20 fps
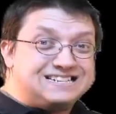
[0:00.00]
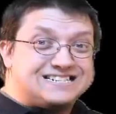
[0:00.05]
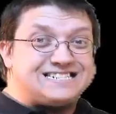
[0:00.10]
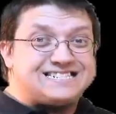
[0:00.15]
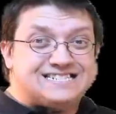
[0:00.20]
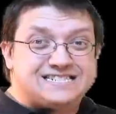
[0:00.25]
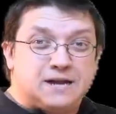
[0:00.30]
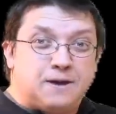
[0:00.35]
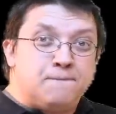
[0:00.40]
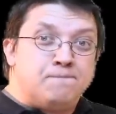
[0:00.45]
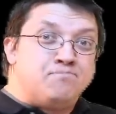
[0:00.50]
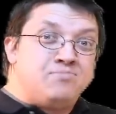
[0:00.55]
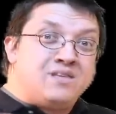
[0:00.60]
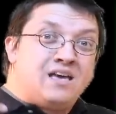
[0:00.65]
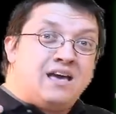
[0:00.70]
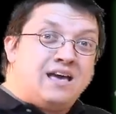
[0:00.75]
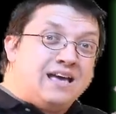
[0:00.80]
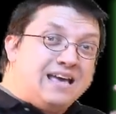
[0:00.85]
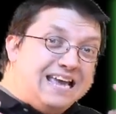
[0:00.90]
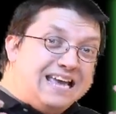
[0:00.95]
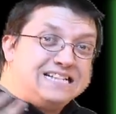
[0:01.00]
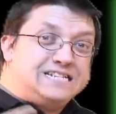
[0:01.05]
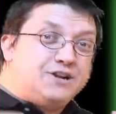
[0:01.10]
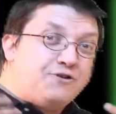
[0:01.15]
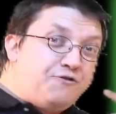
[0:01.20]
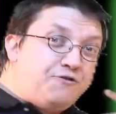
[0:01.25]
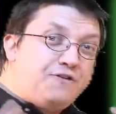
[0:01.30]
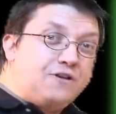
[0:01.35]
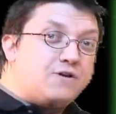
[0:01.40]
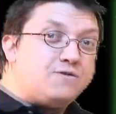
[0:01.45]
and just, it's
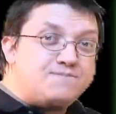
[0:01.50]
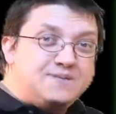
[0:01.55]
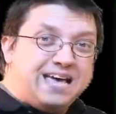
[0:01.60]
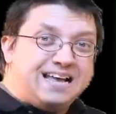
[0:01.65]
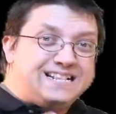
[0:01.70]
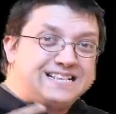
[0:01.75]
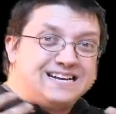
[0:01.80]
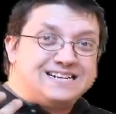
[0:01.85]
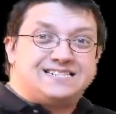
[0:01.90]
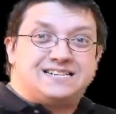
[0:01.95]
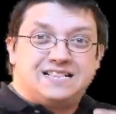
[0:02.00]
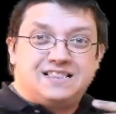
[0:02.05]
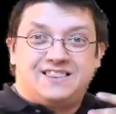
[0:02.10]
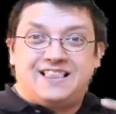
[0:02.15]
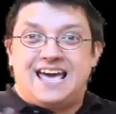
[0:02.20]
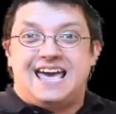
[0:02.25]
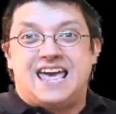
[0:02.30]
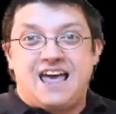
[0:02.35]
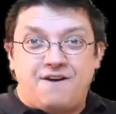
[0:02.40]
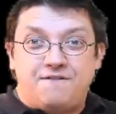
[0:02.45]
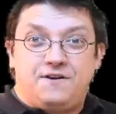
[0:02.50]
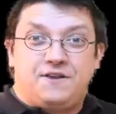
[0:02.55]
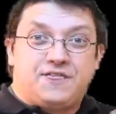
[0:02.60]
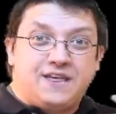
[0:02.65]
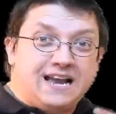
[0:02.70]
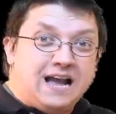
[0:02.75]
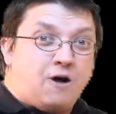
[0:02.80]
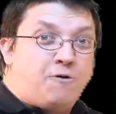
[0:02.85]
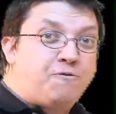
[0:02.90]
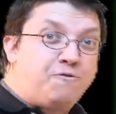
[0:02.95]
a film that doesn't lay
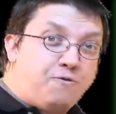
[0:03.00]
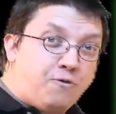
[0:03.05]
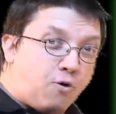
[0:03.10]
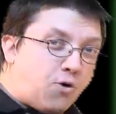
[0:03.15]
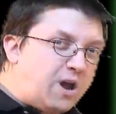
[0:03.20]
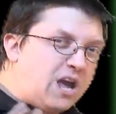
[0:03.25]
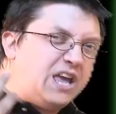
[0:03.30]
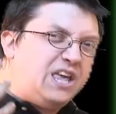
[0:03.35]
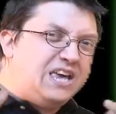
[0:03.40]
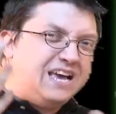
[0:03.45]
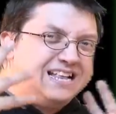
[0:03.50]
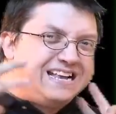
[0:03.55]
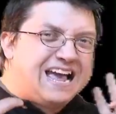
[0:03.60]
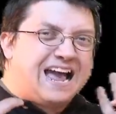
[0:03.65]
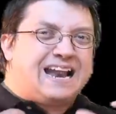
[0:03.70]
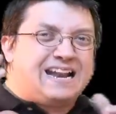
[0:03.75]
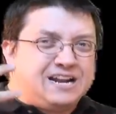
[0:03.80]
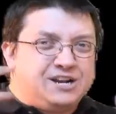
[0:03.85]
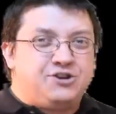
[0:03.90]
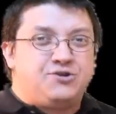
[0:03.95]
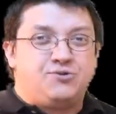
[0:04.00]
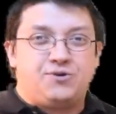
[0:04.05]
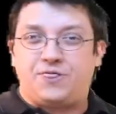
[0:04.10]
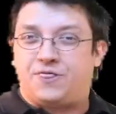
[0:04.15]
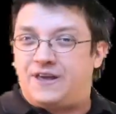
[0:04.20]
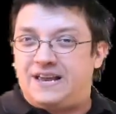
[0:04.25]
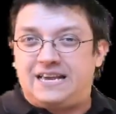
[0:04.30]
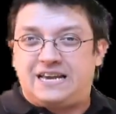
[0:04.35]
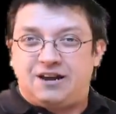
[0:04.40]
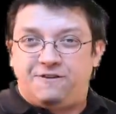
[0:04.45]
everything out for you. You kind of do
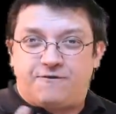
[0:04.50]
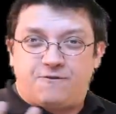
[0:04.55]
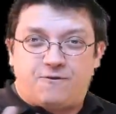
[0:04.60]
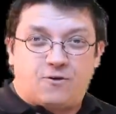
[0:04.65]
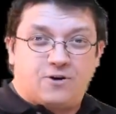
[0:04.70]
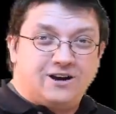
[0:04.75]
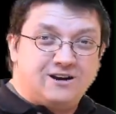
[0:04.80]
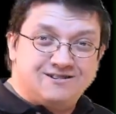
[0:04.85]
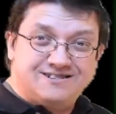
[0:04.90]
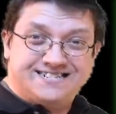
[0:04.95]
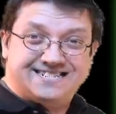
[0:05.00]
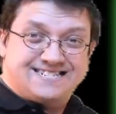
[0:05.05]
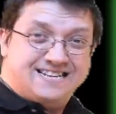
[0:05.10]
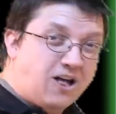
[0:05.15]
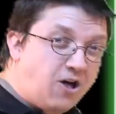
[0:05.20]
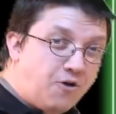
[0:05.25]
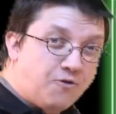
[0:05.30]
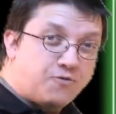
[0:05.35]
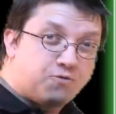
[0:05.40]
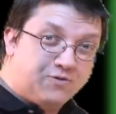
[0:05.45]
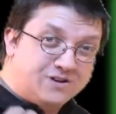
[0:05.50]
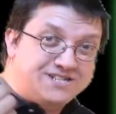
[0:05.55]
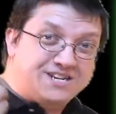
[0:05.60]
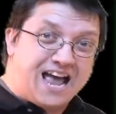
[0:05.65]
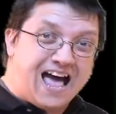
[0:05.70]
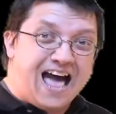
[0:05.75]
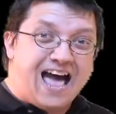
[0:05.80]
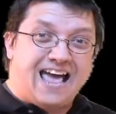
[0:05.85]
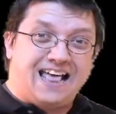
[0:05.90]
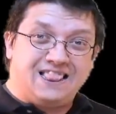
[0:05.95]
thinking for yourself,
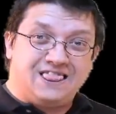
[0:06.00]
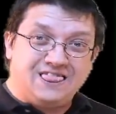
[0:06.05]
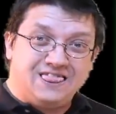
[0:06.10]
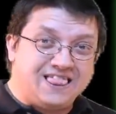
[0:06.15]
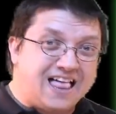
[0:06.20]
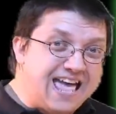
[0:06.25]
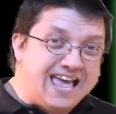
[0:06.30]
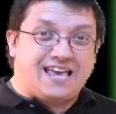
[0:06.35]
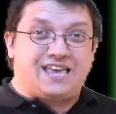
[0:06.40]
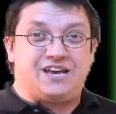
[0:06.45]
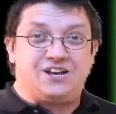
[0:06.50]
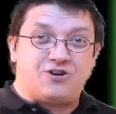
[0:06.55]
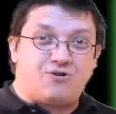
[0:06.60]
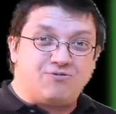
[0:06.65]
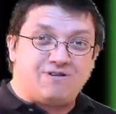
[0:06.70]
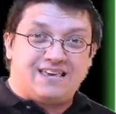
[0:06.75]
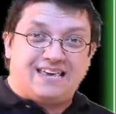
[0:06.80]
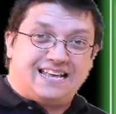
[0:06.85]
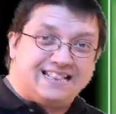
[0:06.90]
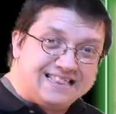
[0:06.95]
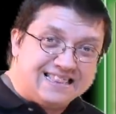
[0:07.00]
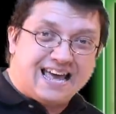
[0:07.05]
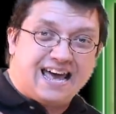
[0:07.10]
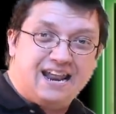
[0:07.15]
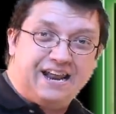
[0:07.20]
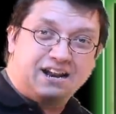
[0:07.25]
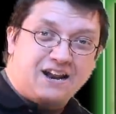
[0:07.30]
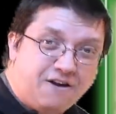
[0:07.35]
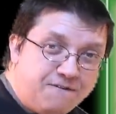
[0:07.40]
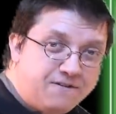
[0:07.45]
which I like. You don't get
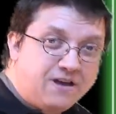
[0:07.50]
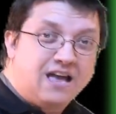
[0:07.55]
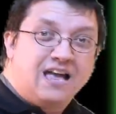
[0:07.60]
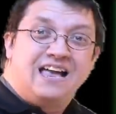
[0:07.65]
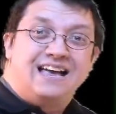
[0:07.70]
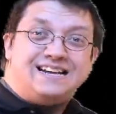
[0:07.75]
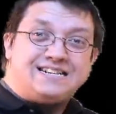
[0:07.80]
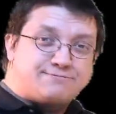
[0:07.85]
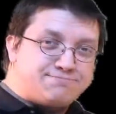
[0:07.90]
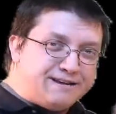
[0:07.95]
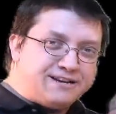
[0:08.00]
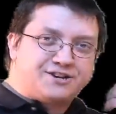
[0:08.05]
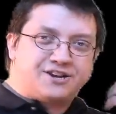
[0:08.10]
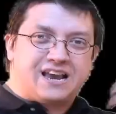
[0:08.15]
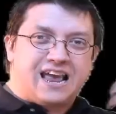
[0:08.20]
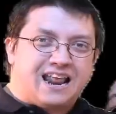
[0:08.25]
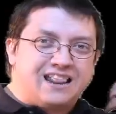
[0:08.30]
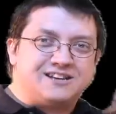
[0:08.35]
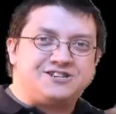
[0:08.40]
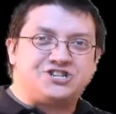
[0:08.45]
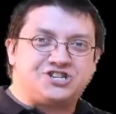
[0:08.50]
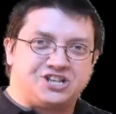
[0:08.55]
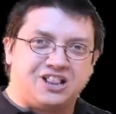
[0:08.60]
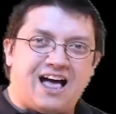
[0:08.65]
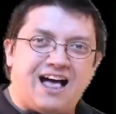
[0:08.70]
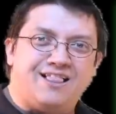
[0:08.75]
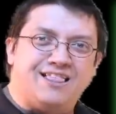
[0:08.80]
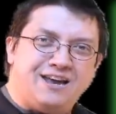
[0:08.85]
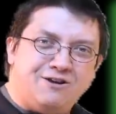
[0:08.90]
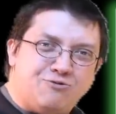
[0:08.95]
that enough, especially out of
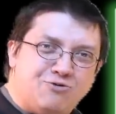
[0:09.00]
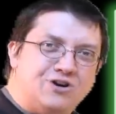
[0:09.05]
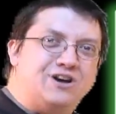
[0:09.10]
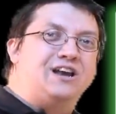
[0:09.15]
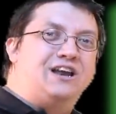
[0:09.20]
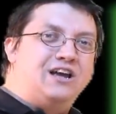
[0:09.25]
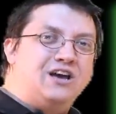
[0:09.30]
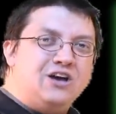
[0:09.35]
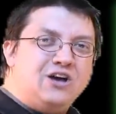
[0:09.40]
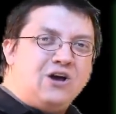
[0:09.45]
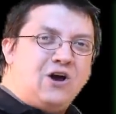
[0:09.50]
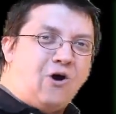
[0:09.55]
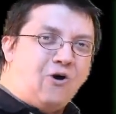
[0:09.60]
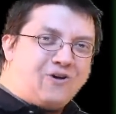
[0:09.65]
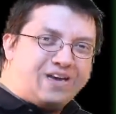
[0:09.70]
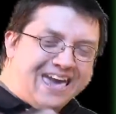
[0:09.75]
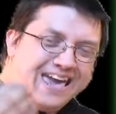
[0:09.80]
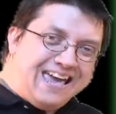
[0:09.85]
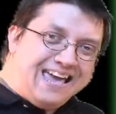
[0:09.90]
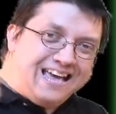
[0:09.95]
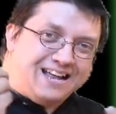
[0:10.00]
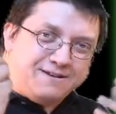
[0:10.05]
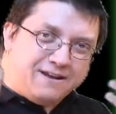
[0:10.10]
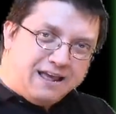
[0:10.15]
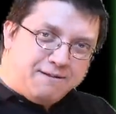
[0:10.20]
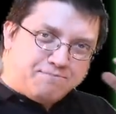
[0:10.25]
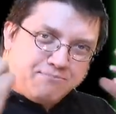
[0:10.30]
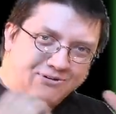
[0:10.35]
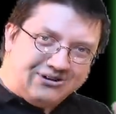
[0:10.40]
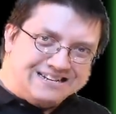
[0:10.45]
Schlollywood. Okay,
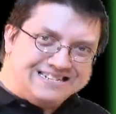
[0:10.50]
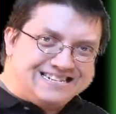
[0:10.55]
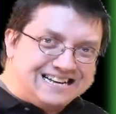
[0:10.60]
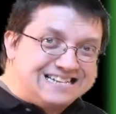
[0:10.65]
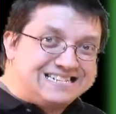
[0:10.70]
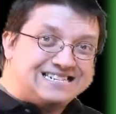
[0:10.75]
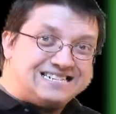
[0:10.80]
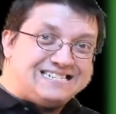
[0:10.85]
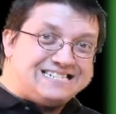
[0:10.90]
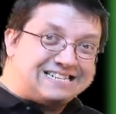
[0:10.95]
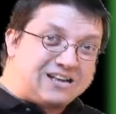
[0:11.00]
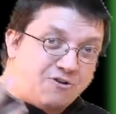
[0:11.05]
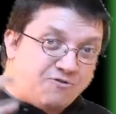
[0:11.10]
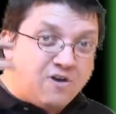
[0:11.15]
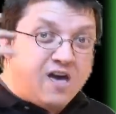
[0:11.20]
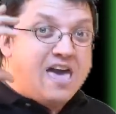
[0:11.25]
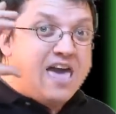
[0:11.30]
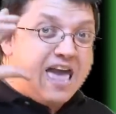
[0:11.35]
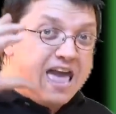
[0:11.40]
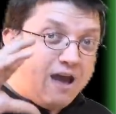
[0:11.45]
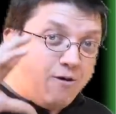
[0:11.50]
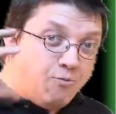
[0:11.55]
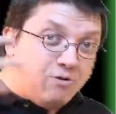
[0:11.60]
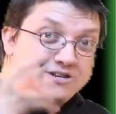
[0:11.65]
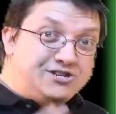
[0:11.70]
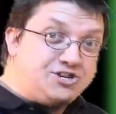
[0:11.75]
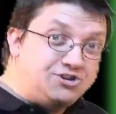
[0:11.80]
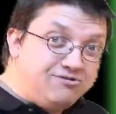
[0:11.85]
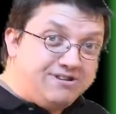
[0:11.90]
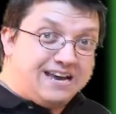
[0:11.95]
it presents itself, and
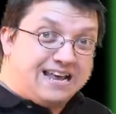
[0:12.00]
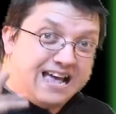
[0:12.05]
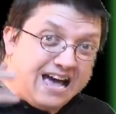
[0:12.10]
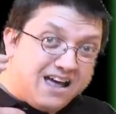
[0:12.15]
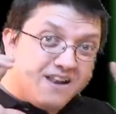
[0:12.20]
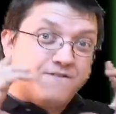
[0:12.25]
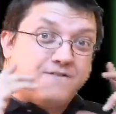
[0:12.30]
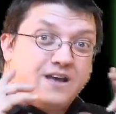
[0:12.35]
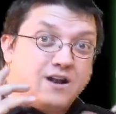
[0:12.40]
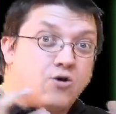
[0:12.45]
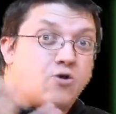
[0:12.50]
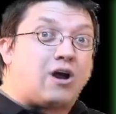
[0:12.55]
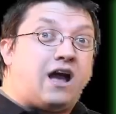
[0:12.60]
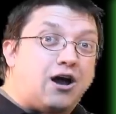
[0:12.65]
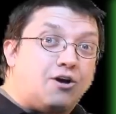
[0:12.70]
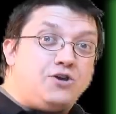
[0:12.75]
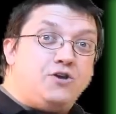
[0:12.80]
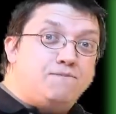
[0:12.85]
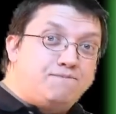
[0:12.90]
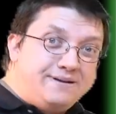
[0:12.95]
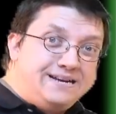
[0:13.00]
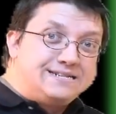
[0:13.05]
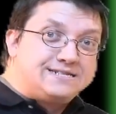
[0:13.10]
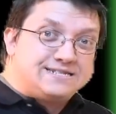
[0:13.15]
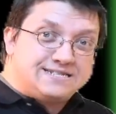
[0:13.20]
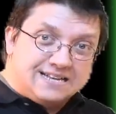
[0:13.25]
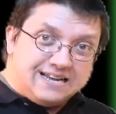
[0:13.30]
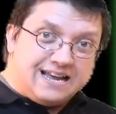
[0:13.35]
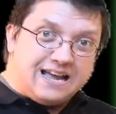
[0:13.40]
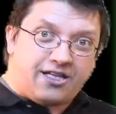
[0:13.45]
what you get out of it or how you
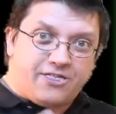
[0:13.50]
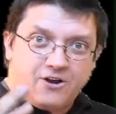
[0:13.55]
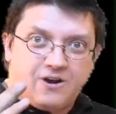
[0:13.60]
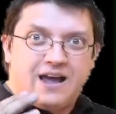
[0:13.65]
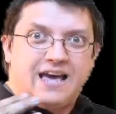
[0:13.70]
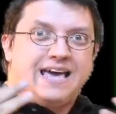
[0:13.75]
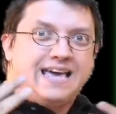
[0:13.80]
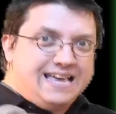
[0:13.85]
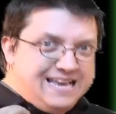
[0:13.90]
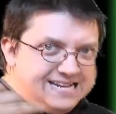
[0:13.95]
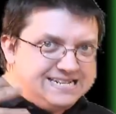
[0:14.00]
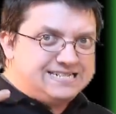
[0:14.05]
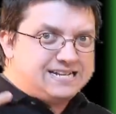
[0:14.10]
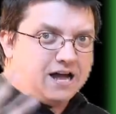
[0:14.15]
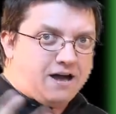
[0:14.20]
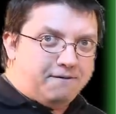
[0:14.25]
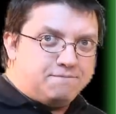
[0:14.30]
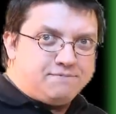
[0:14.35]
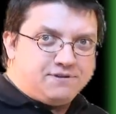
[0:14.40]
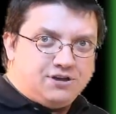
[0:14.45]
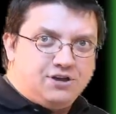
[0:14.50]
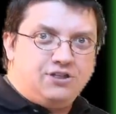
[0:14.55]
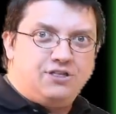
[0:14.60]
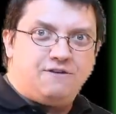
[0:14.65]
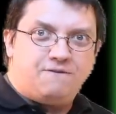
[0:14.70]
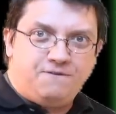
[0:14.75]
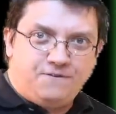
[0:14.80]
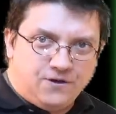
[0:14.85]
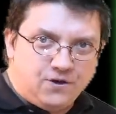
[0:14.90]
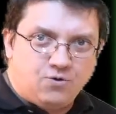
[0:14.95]
piece it together is up to
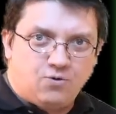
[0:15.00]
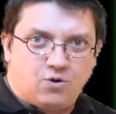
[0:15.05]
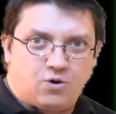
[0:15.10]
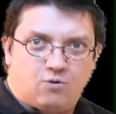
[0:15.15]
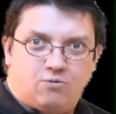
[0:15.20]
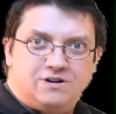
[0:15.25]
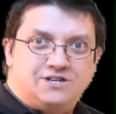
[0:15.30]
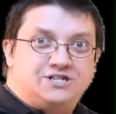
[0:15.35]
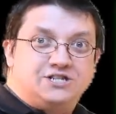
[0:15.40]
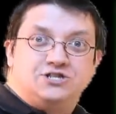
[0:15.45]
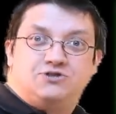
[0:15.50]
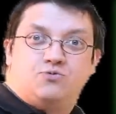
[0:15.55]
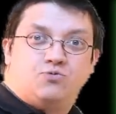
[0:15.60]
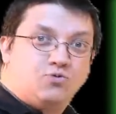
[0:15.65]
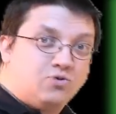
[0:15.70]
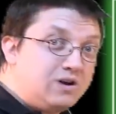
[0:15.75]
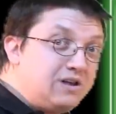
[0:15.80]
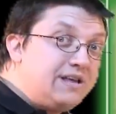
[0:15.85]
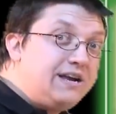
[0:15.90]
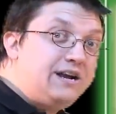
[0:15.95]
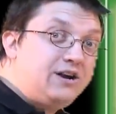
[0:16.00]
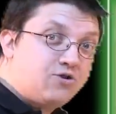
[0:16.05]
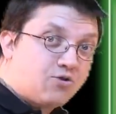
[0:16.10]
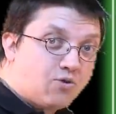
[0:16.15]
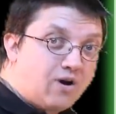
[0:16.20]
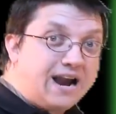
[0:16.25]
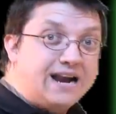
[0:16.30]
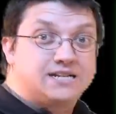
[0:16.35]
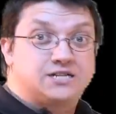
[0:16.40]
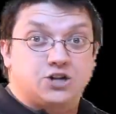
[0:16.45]
the viewer, which is really
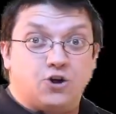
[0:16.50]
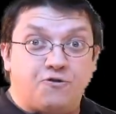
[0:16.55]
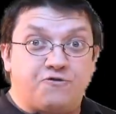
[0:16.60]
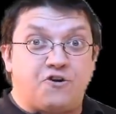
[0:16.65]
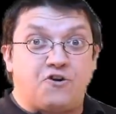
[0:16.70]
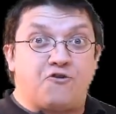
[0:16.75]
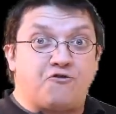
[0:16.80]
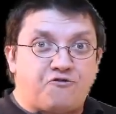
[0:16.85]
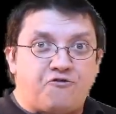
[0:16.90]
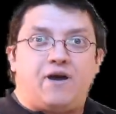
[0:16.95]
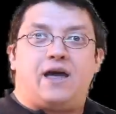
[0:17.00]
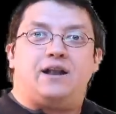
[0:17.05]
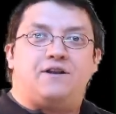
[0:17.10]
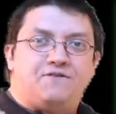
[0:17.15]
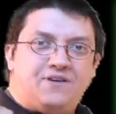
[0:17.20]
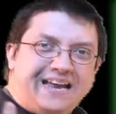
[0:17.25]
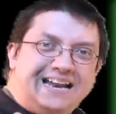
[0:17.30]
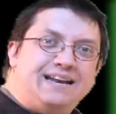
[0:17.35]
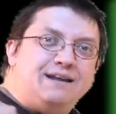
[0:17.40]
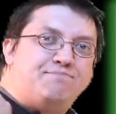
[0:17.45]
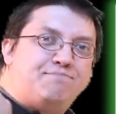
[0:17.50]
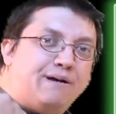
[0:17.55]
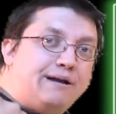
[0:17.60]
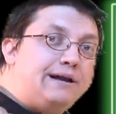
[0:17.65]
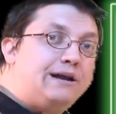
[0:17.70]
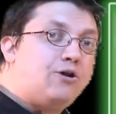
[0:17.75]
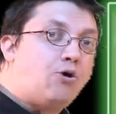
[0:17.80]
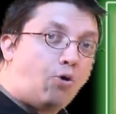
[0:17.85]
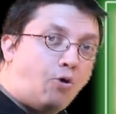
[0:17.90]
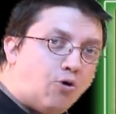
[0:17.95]
great. So if you're a fan of
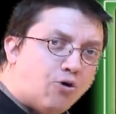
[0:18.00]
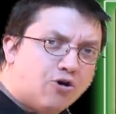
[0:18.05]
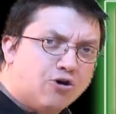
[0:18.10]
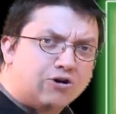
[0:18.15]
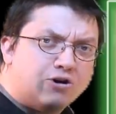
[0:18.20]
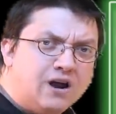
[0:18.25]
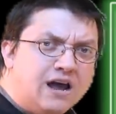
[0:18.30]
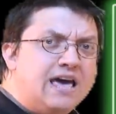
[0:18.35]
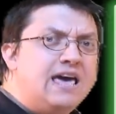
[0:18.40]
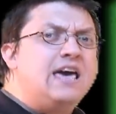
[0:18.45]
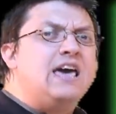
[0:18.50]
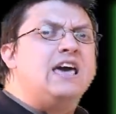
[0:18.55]
independent horror,